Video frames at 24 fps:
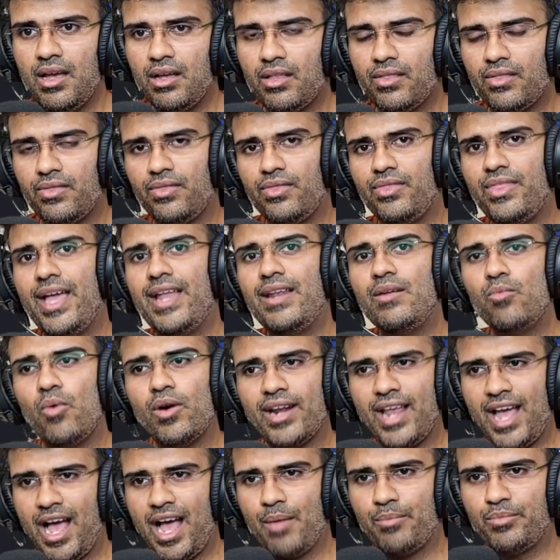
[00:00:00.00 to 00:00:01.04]
Then what
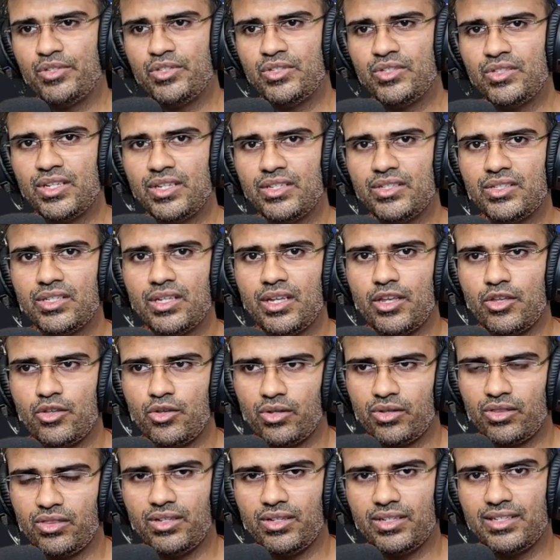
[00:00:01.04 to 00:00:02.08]
happens is
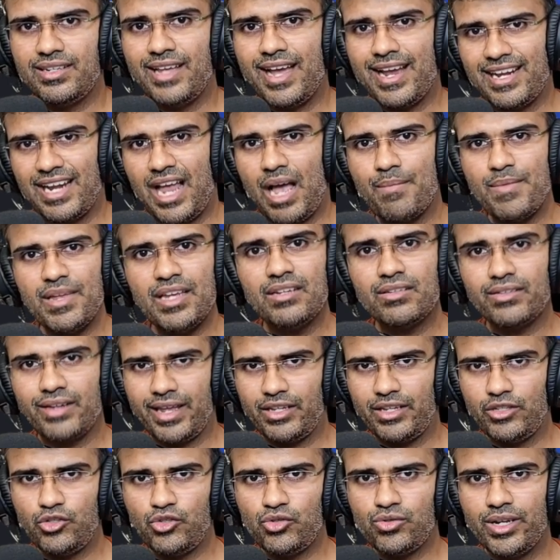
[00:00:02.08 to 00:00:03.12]
the dynamic
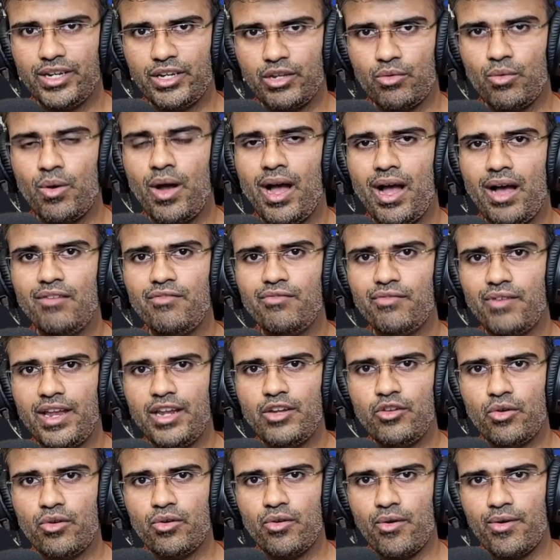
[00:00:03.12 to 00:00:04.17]
range that you have in
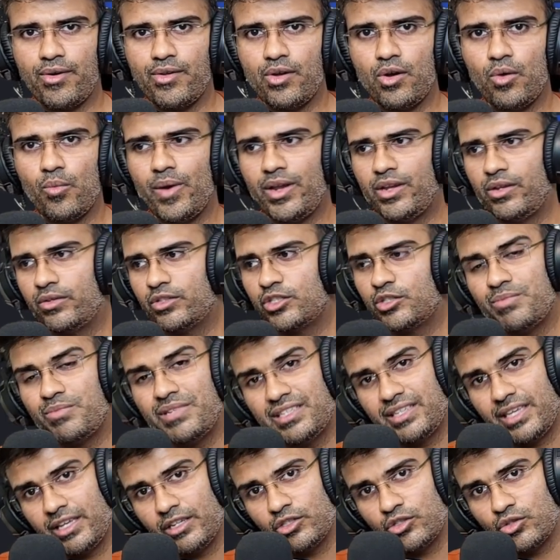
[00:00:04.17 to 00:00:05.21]
your audio when you're
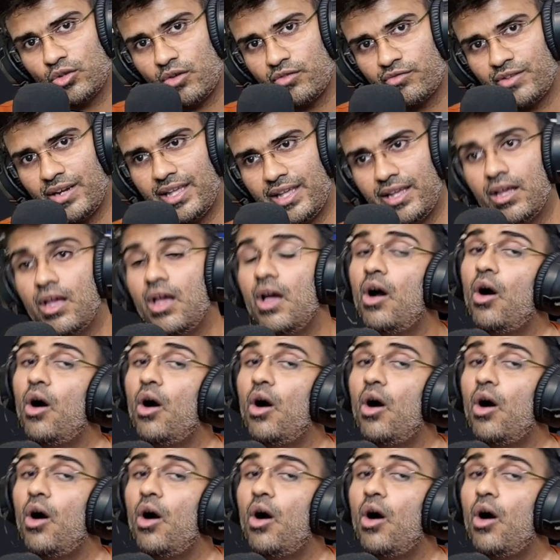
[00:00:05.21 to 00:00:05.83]
speaking softly